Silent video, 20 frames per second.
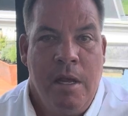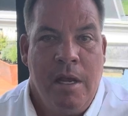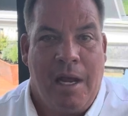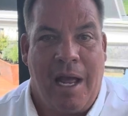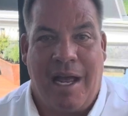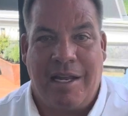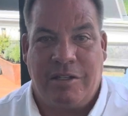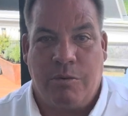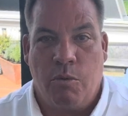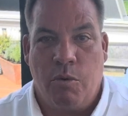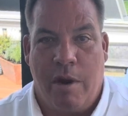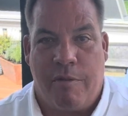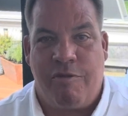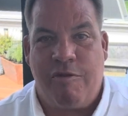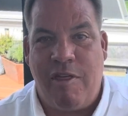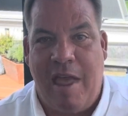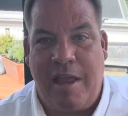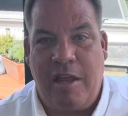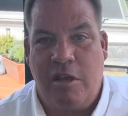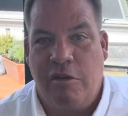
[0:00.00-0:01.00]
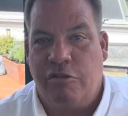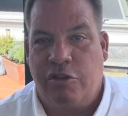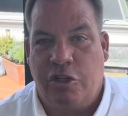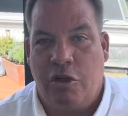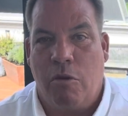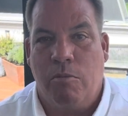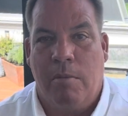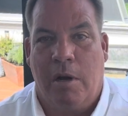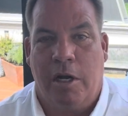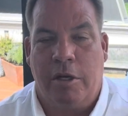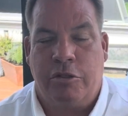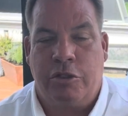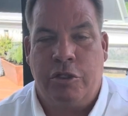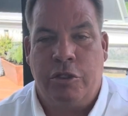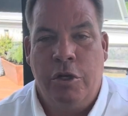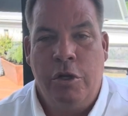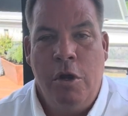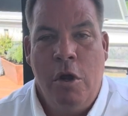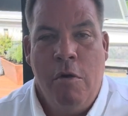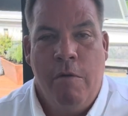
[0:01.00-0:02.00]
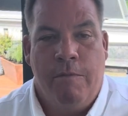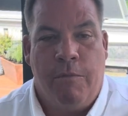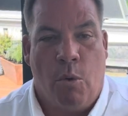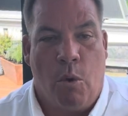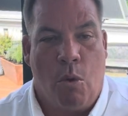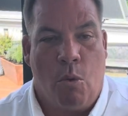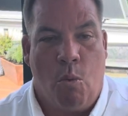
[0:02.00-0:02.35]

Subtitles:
Guys, I want to thank you so much for